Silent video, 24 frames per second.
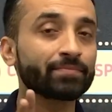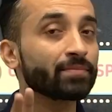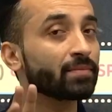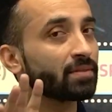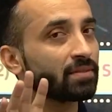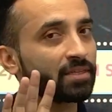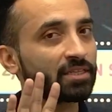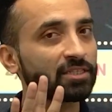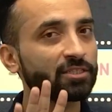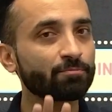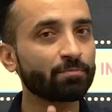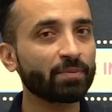the
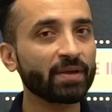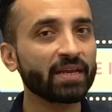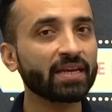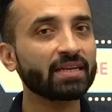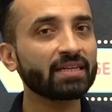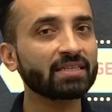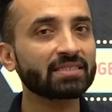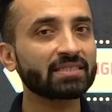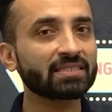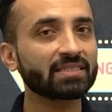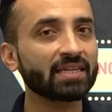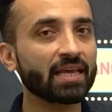speed is
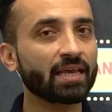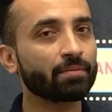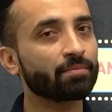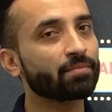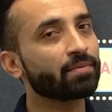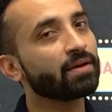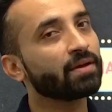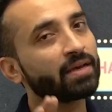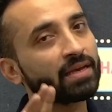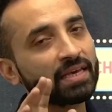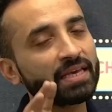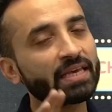same,
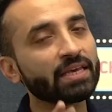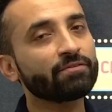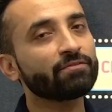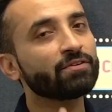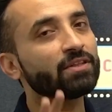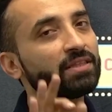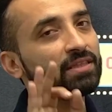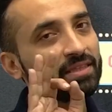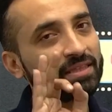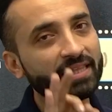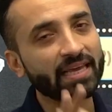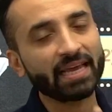
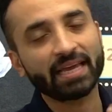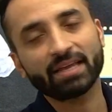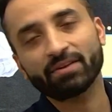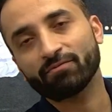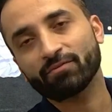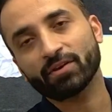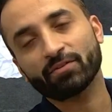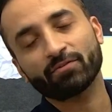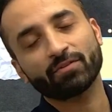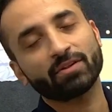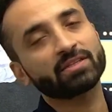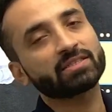even then we
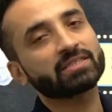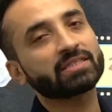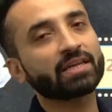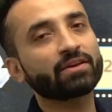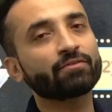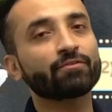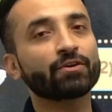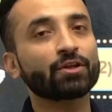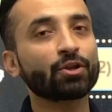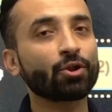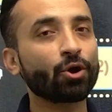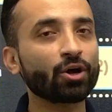will say
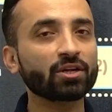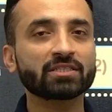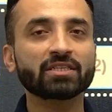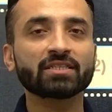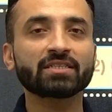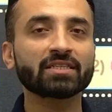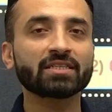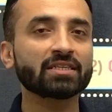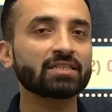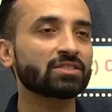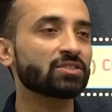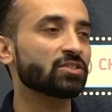
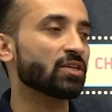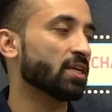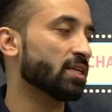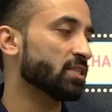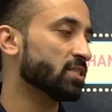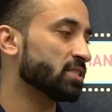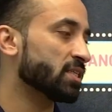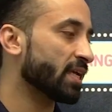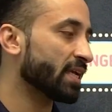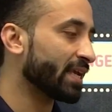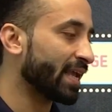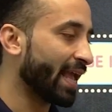velocity is
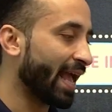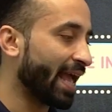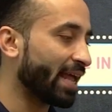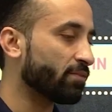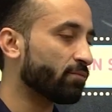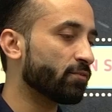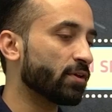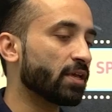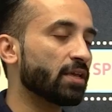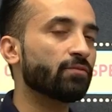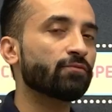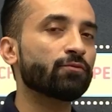changing and
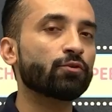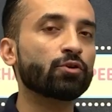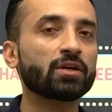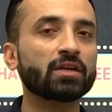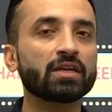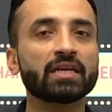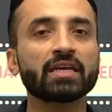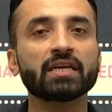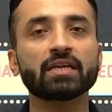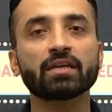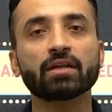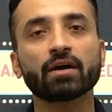we would
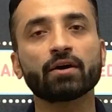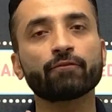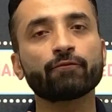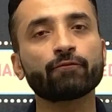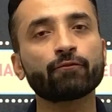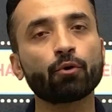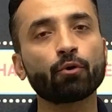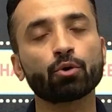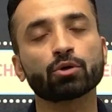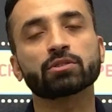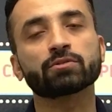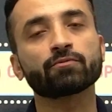need a
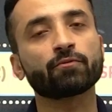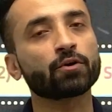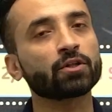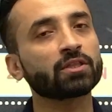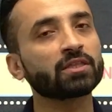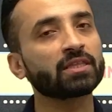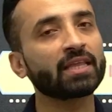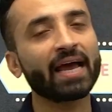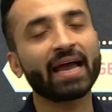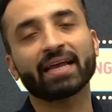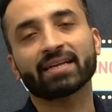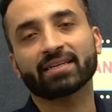force for
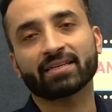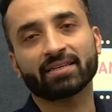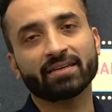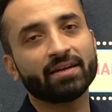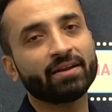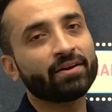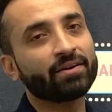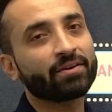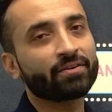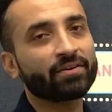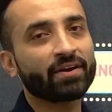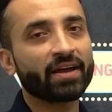that,
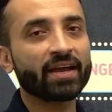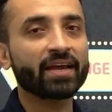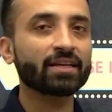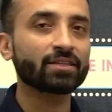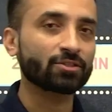right?